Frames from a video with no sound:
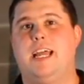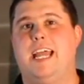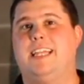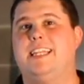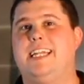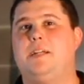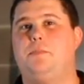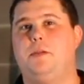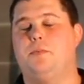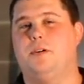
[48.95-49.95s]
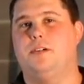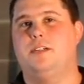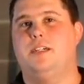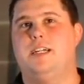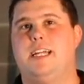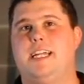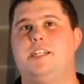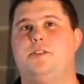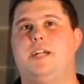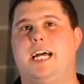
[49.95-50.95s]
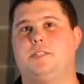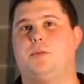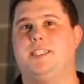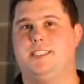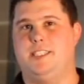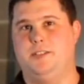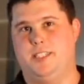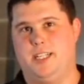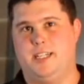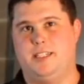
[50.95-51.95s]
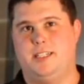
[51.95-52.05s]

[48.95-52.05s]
and leading people into God's presence using it.